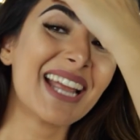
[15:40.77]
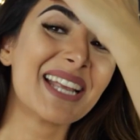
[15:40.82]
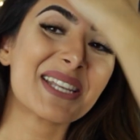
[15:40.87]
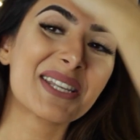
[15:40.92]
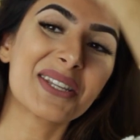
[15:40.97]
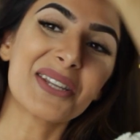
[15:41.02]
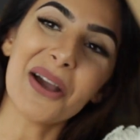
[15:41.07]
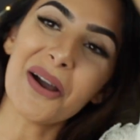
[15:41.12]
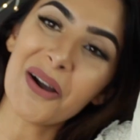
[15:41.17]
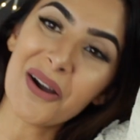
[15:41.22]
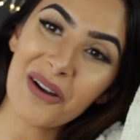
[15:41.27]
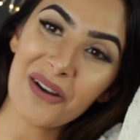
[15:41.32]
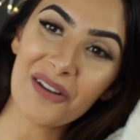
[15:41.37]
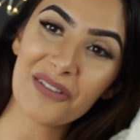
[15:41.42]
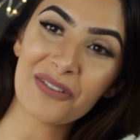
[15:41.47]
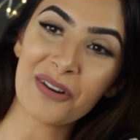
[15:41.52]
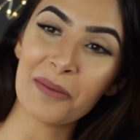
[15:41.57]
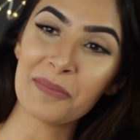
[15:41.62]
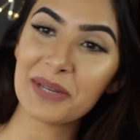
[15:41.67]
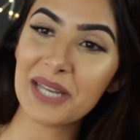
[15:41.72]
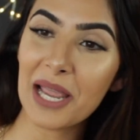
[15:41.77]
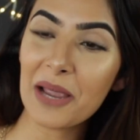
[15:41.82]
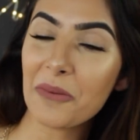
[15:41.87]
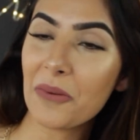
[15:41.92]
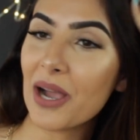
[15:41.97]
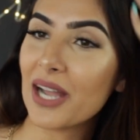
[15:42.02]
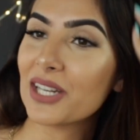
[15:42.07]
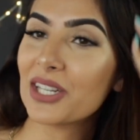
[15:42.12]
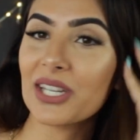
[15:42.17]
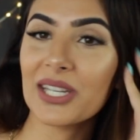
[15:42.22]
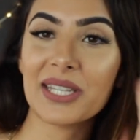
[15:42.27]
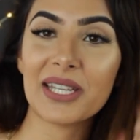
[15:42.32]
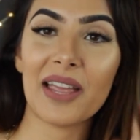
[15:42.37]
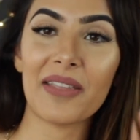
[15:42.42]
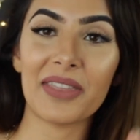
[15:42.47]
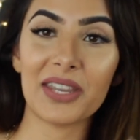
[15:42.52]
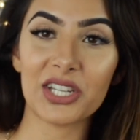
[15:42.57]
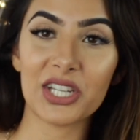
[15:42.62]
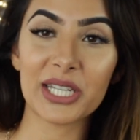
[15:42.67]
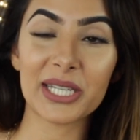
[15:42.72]
So from day one, she
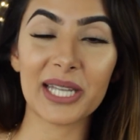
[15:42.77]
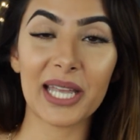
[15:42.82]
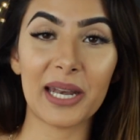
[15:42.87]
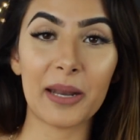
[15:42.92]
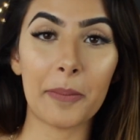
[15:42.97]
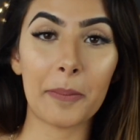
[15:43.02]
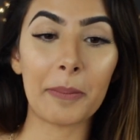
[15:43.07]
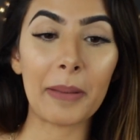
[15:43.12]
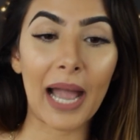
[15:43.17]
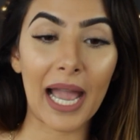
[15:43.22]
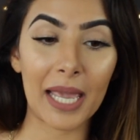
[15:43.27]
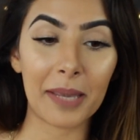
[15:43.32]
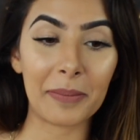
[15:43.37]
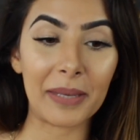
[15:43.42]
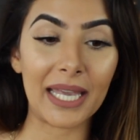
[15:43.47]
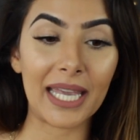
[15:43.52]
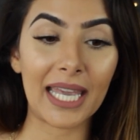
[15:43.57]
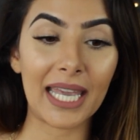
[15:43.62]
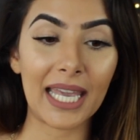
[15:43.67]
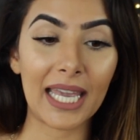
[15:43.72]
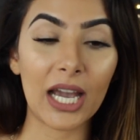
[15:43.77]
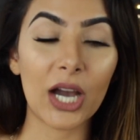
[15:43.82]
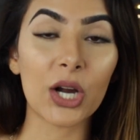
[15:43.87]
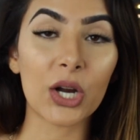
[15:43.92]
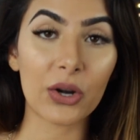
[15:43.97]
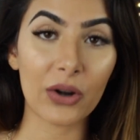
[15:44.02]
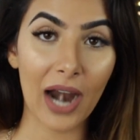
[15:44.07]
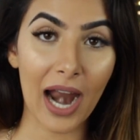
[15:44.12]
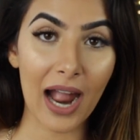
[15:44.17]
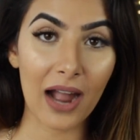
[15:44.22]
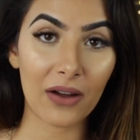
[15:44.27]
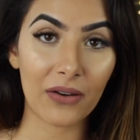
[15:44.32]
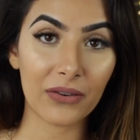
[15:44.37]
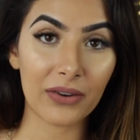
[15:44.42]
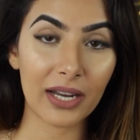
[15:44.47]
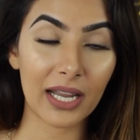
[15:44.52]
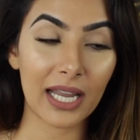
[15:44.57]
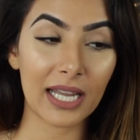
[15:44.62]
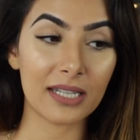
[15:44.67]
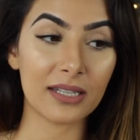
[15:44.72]
said that she's gonna buy me a
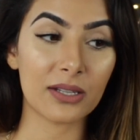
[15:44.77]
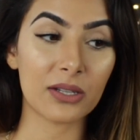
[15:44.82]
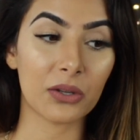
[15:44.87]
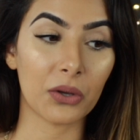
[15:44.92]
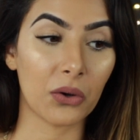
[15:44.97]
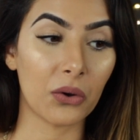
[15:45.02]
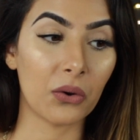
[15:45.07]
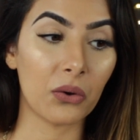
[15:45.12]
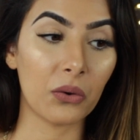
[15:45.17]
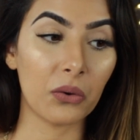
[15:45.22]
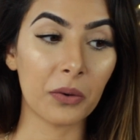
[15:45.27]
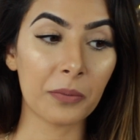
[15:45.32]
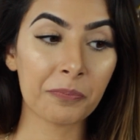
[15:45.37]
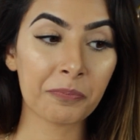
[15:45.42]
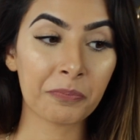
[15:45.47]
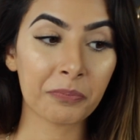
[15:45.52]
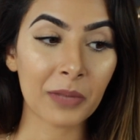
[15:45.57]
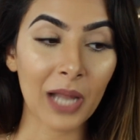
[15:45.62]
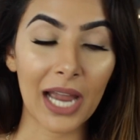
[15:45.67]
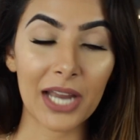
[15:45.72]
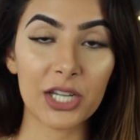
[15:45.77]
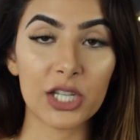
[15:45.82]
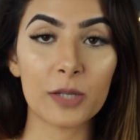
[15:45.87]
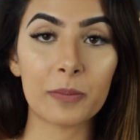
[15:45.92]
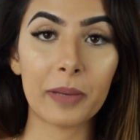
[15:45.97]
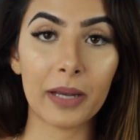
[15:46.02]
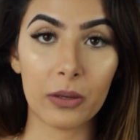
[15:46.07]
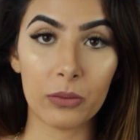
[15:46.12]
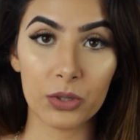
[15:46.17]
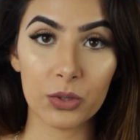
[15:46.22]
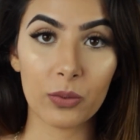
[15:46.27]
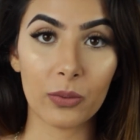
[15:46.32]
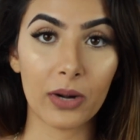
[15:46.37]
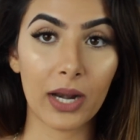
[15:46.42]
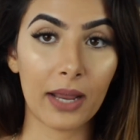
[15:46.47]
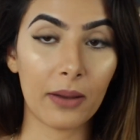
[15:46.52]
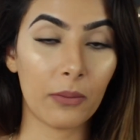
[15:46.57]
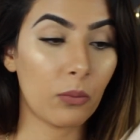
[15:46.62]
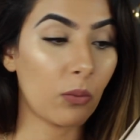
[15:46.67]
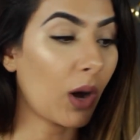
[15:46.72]
crown. And so I just picked which one
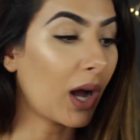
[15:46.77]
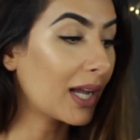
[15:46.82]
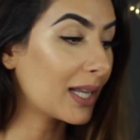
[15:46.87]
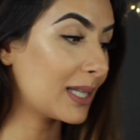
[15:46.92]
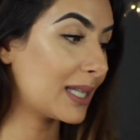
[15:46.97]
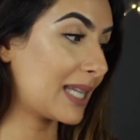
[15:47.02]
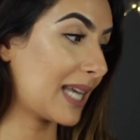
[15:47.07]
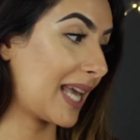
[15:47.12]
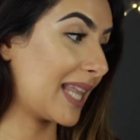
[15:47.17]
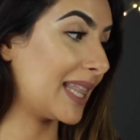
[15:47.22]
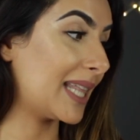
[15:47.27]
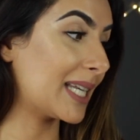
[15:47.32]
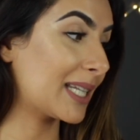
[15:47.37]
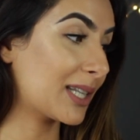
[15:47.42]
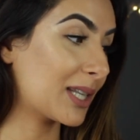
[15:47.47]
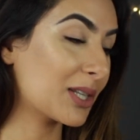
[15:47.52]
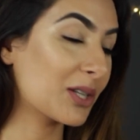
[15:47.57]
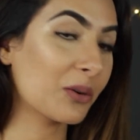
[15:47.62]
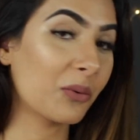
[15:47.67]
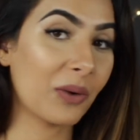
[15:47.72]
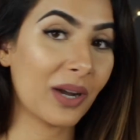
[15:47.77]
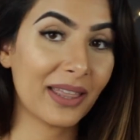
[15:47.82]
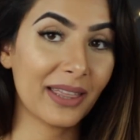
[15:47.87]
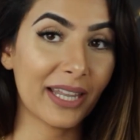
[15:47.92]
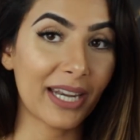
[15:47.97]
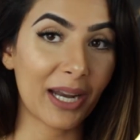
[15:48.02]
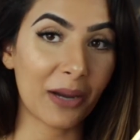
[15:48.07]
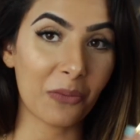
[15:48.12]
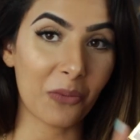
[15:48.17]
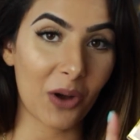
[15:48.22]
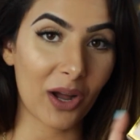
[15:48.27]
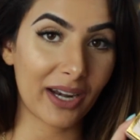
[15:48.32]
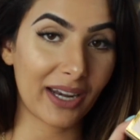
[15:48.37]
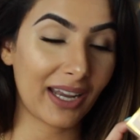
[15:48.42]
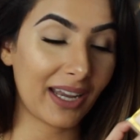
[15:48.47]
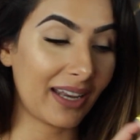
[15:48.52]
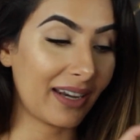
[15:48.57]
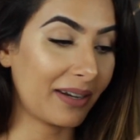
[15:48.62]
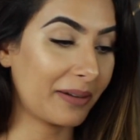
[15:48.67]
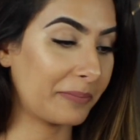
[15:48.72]
I want, and this is the one that I
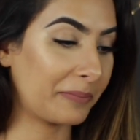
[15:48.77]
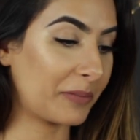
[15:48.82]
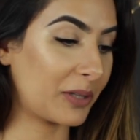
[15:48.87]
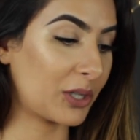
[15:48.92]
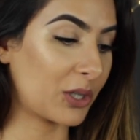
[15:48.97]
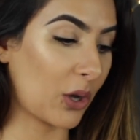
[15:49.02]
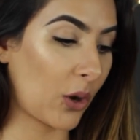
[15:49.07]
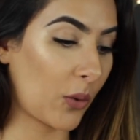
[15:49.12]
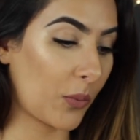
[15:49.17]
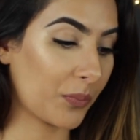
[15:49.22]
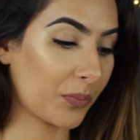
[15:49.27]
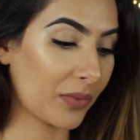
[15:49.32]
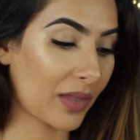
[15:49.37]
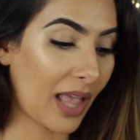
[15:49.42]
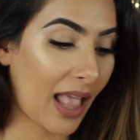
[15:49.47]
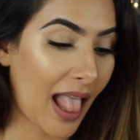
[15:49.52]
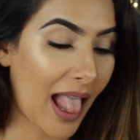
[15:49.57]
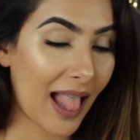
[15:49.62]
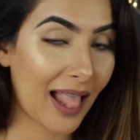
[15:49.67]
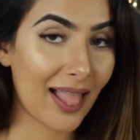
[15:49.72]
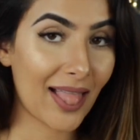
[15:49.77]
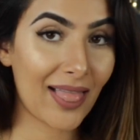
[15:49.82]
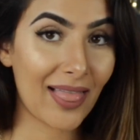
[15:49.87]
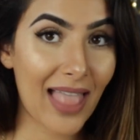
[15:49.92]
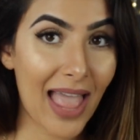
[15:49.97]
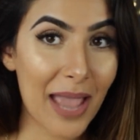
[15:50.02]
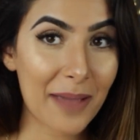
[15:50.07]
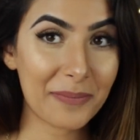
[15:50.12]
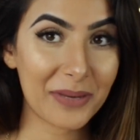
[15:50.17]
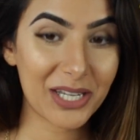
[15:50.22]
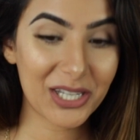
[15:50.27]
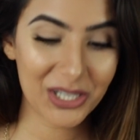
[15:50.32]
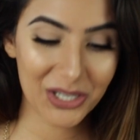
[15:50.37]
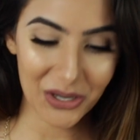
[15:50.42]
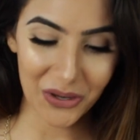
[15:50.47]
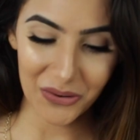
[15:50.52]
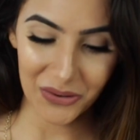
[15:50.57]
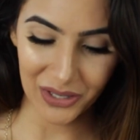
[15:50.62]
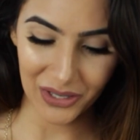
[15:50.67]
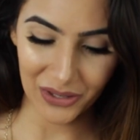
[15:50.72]
wanted. So let me
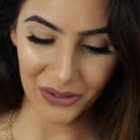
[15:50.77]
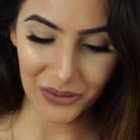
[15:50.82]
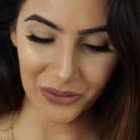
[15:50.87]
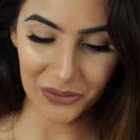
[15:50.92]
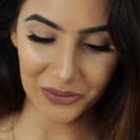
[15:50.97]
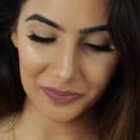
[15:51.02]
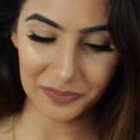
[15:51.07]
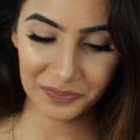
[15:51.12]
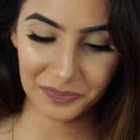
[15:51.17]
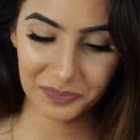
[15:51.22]
show you.